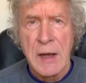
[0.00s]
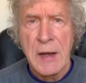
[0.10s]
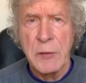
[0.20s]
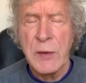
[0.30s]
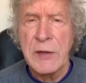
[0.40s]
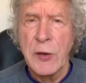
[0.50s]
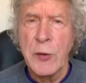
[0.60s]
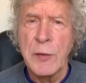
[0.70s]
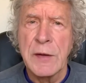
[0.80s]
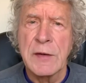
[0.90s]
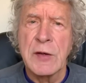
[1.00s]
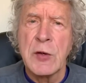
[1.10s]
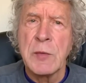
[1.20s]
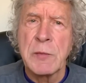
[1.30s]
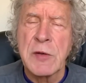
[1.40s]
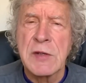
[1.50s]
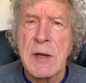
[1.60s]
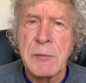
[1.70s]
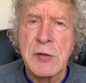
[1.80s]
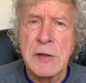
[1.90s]
We know that human
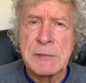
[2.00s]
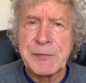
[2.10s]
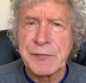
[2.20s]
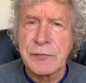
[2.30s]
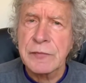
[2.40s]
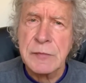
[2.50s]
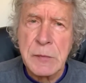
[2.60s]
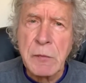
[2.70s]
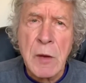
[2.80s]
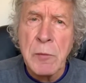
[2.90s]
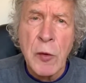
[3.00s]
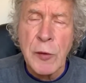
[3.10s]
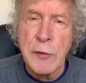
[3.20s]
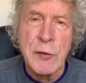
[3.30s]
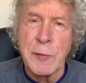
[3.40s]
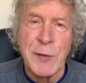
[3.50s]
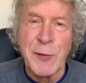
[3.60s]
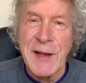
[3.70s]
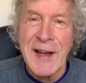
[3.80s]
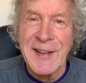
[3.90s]
perception molds human
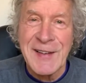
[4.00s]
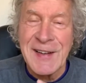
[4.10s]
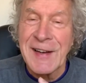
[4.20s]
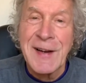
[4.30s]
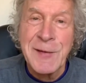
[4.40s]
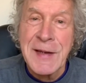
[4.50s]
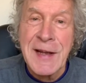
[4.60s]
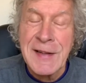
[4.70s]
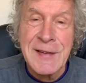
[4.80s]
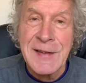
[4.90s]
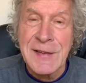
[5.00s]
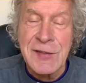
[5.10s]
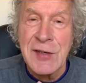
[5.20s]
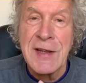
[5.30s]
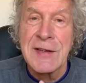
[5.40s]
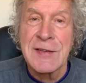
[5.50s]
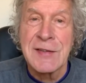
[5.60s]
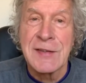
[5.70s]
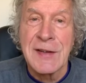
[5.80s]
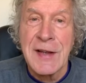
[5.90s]
reality, and our reality has changed
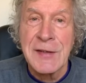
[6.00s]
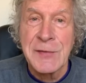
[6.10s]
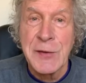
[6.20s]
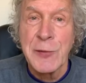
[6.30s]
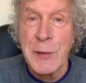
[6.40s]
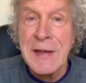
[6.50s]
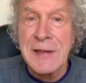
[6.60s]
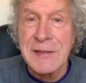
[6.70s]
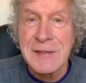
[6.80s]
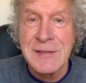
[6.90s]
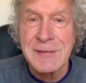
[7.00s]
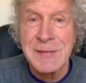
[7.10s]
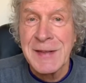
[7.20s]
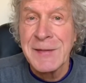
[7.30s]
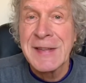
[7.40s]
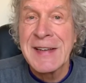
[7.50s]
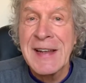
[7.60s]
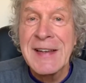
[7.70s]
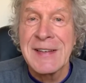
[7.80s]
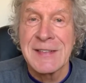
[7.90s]
in the last few weeks, even
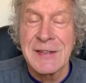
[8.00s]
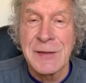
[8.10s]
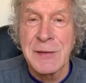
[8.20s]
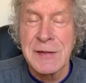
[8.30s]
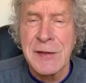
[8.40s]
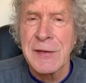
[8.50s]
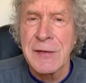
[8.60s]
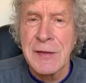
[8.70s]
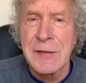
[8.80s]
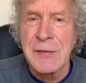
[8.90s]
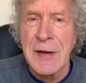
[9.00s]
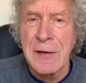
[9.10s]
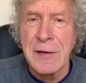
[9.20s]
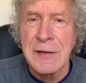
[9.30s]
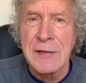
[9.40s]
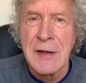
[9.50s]
days, as a result of this virus.